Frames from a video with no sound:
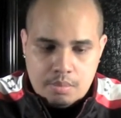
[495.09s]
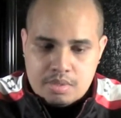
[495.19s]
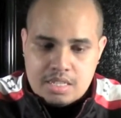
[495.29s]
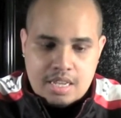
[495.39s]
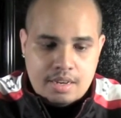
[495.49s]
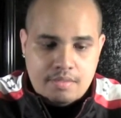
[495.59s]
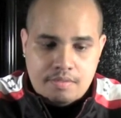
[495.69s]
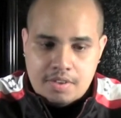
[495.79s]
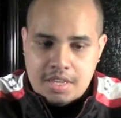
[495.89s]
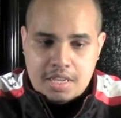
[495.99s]
Sent
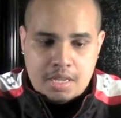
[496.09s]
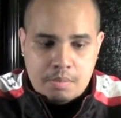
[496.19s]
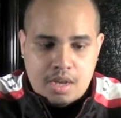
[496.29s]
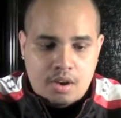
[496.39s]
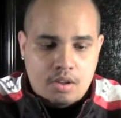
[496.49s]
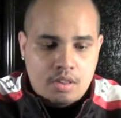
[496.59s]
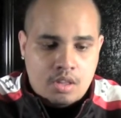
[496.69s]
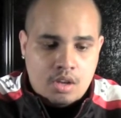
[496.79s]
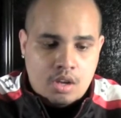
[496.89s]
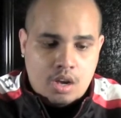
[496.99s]
via email
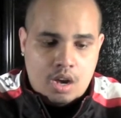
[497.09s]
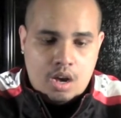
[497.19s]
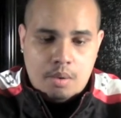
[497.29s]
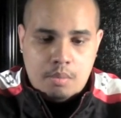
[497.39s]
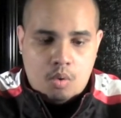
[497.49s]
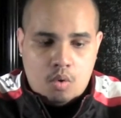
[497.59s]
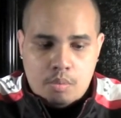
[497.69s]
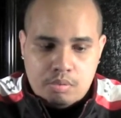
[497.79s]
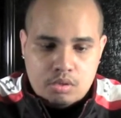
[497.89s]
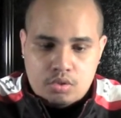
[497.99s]
or
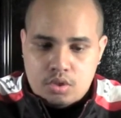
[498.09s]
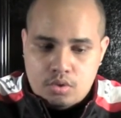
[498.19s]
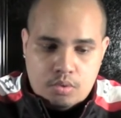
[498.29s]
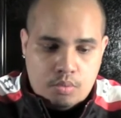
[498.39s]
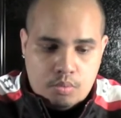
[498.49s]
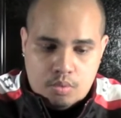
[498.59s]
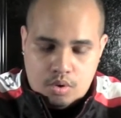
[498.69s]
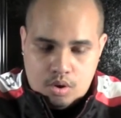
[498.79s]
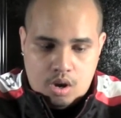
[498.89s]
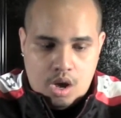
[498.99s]
Bluetooth.
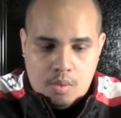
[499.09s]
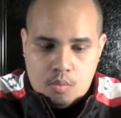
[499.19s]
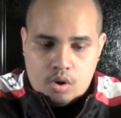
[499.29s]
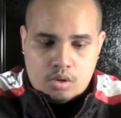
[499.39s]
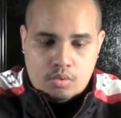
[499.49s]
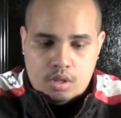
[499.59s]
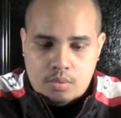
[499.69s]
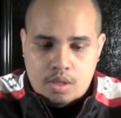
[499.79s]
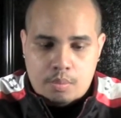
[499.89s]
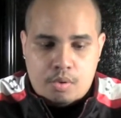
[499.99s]
Worked really
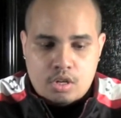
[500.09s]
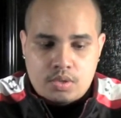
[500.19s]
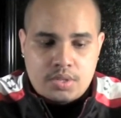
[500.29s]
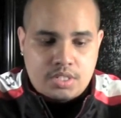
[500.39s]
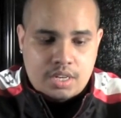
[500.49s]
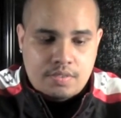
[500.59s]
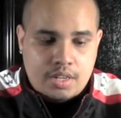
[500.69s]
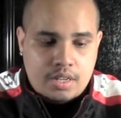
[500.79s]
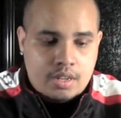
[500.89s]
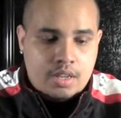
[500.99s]
well. The person received
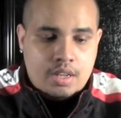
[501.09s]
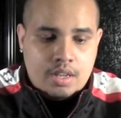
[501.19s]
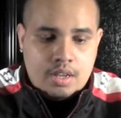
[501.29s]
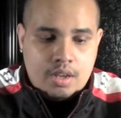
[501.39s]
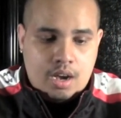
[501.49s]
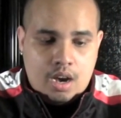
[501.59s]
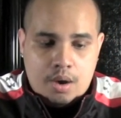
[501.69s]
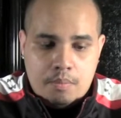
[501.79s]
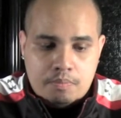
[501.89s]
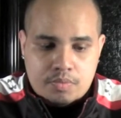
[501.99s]
it.
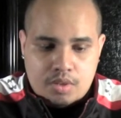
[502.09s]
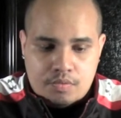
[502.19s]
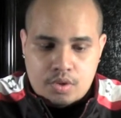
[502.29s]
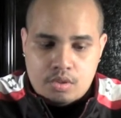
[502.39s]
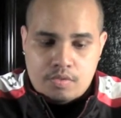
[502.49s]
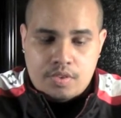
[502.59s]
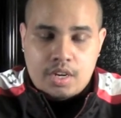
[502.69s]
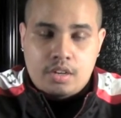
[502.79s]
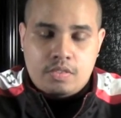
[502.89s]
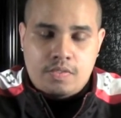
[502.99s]
Viewed the
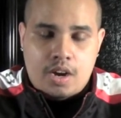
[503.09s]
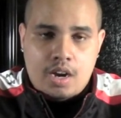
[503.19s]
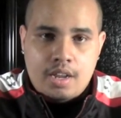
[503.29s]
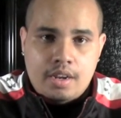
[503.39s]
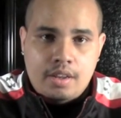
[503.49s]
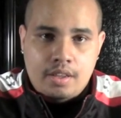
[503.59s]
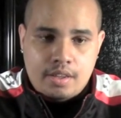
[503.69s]
videos fine.